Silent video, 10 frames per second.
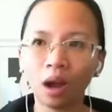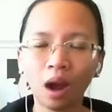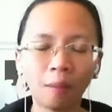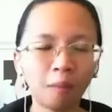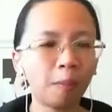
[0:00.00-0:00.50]

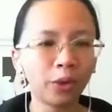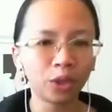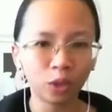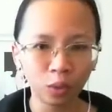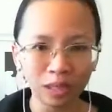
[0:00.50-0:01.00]

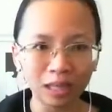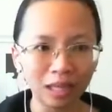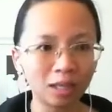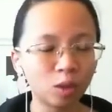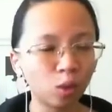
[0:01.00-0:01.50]

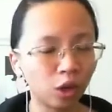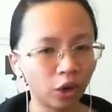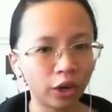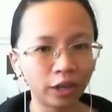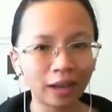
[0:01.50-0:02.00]
opportunities to
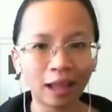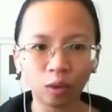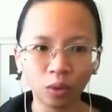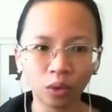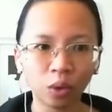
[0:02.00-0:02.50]
learn and
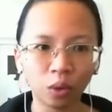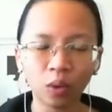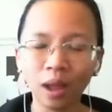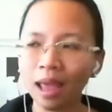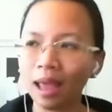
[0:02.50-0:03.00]
to grow,